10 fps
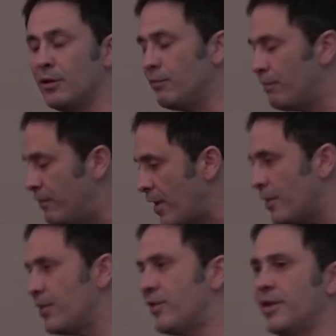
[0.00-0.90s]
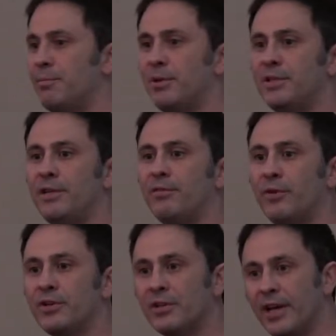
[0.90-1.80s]
Very thin, petite
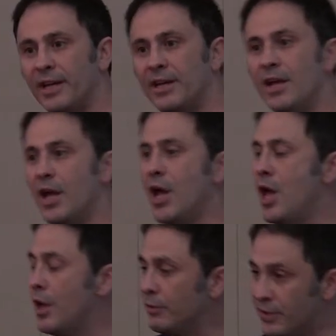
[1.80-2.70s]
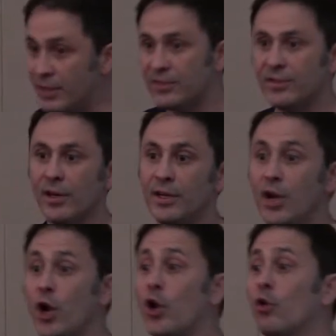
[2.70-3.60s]
French lady. Did a study,
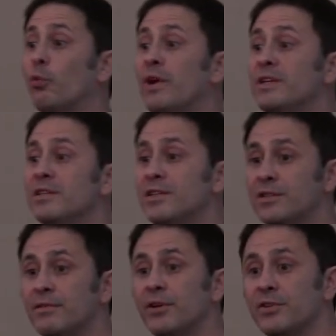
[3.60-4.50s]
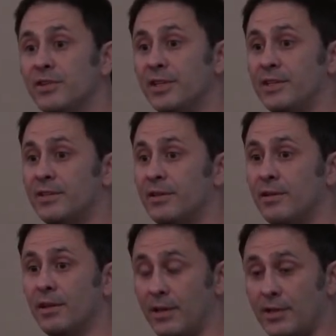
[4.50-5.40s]
horrendously severe disease.
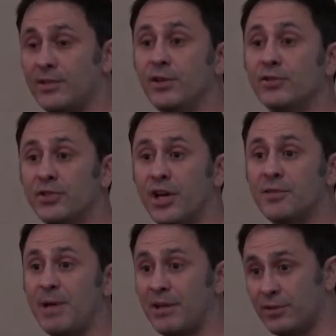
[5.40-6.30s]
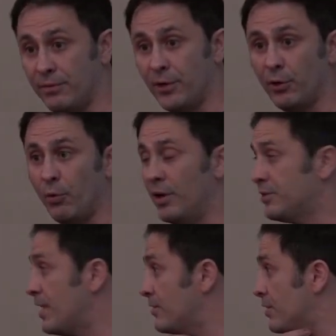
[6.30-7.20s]
It still stuns me how severe it was.
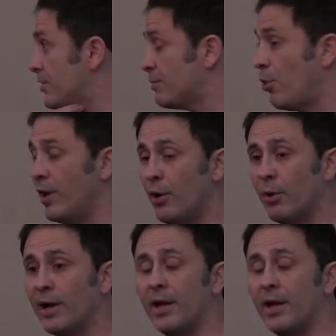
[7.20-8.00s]
She had such a small airway.